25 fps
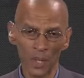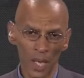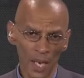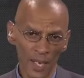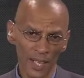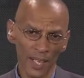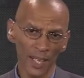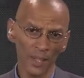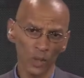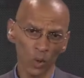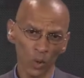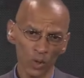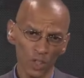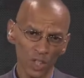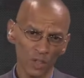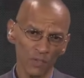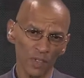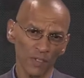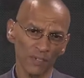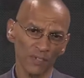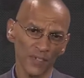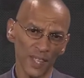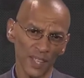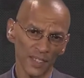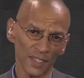Yet it also
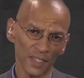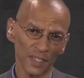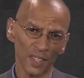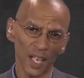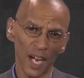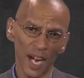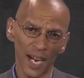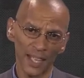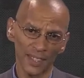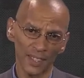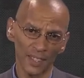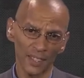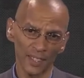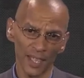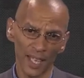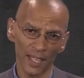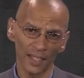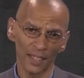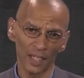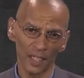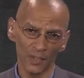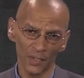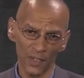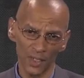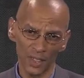reflected heightened
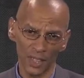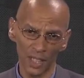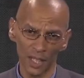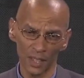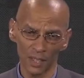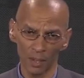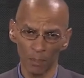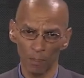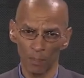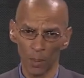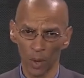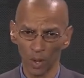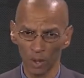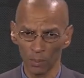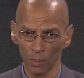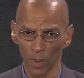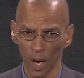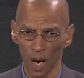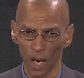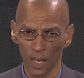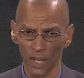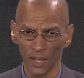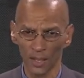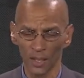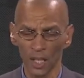activity in the bond
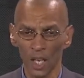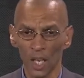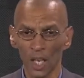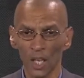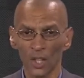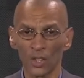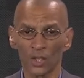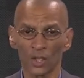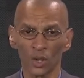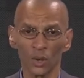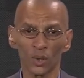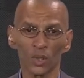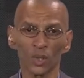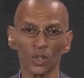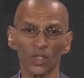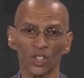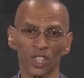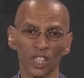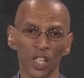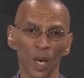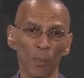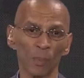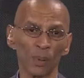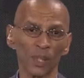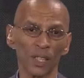market due to
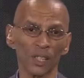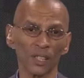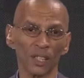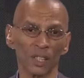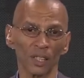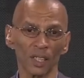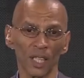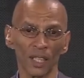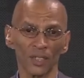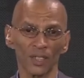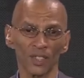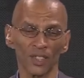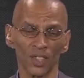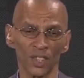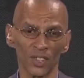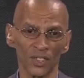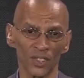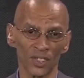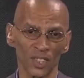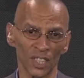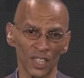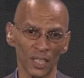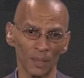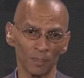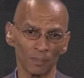geopolitical
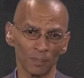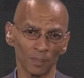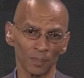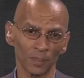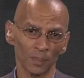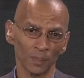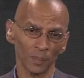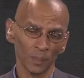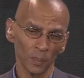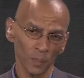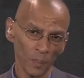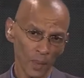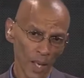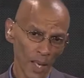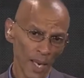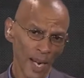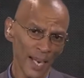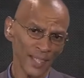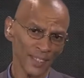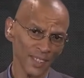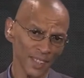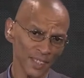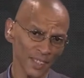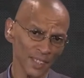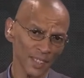uncertainty. At
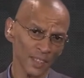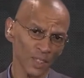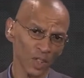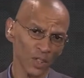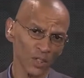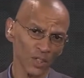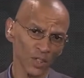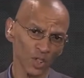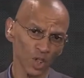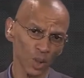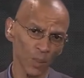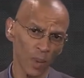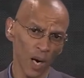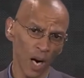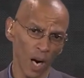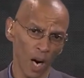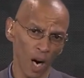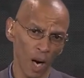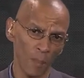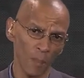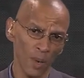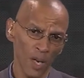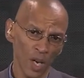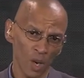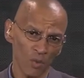Citi's consumer
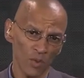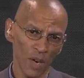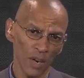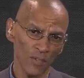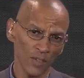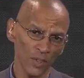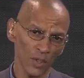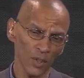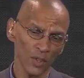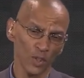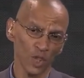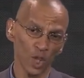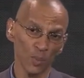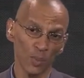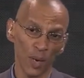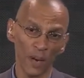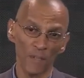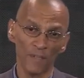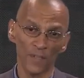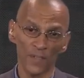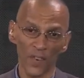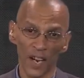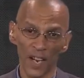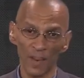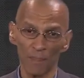arm, revenue grew by
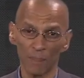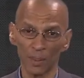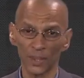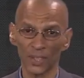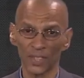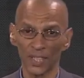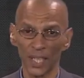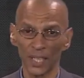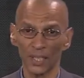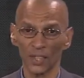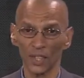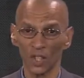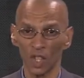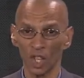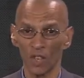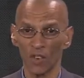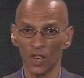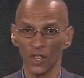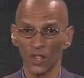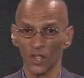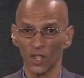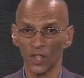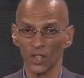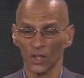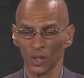5% year
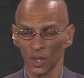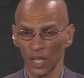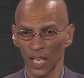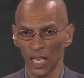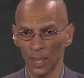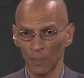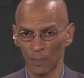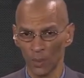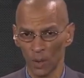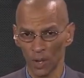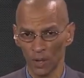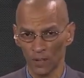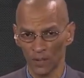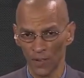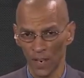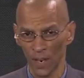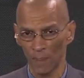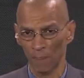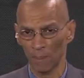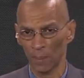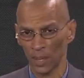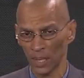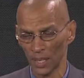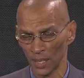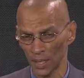on year to $8.5
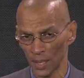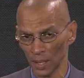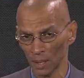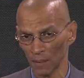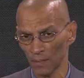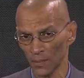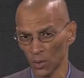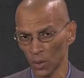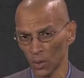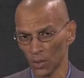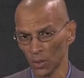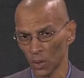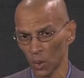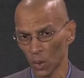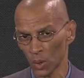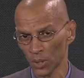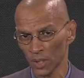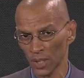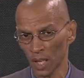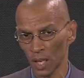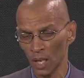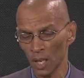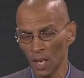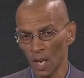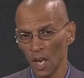billion in the fourth
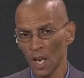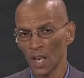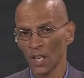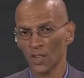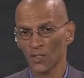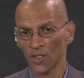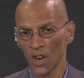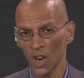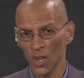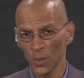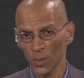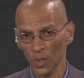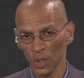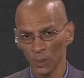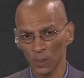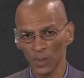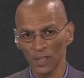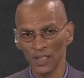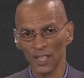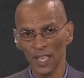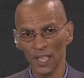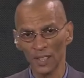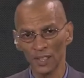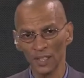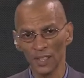quarter. Growth was
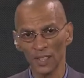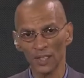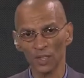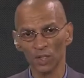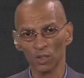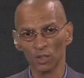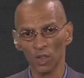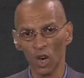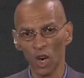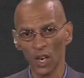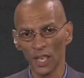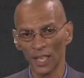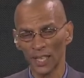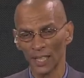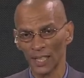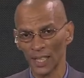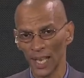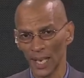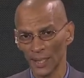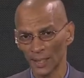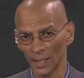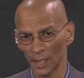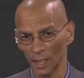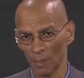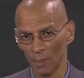particularly strong in
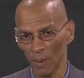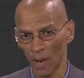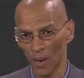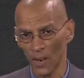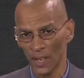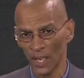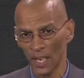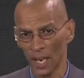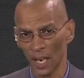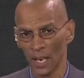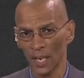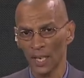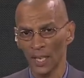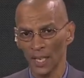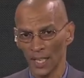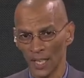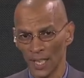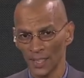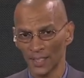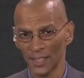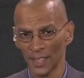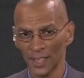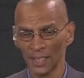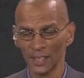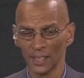Latin America,
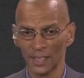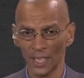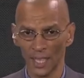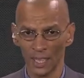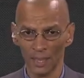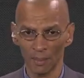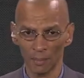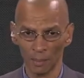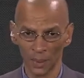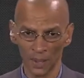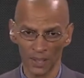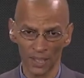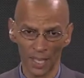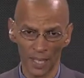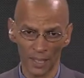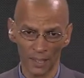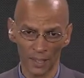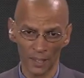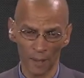hitting 10%.